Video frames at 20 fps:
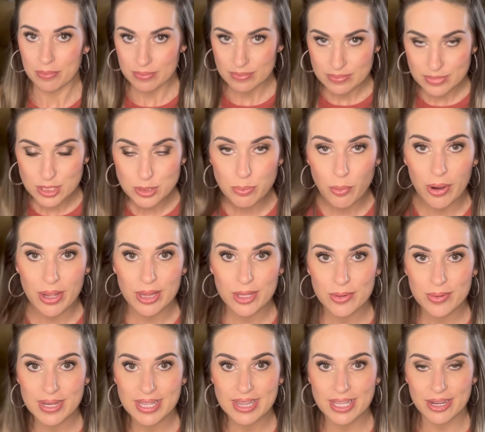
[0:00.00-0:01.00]

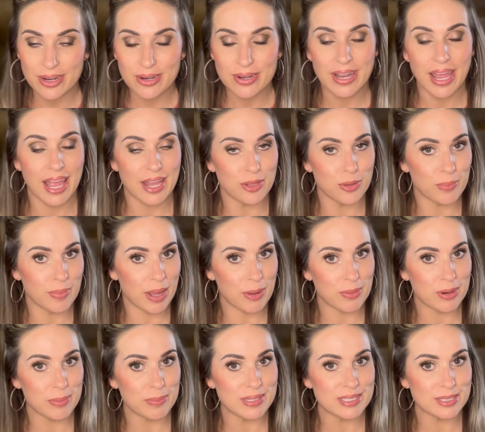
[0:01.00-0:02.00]
Spoiler alert, you might
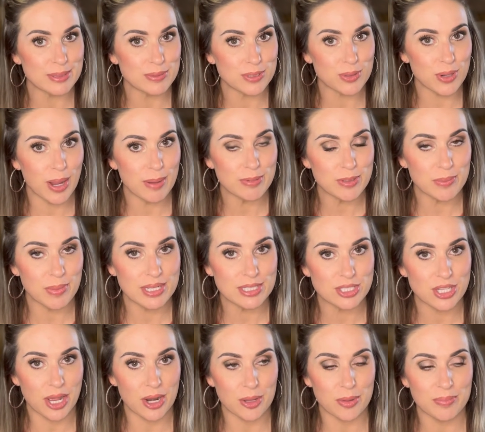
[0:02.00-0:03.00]
wanna be subscribed to my
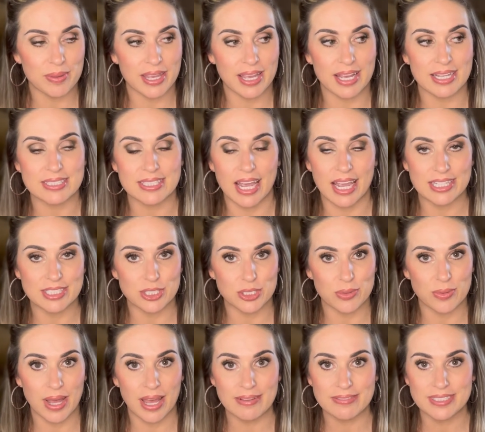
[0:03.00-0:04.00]
channel because I
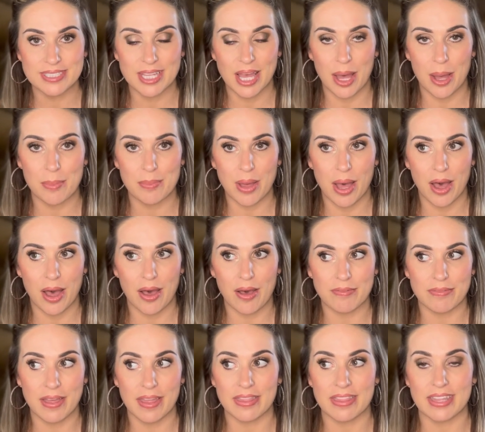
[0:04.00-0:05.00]
do have some of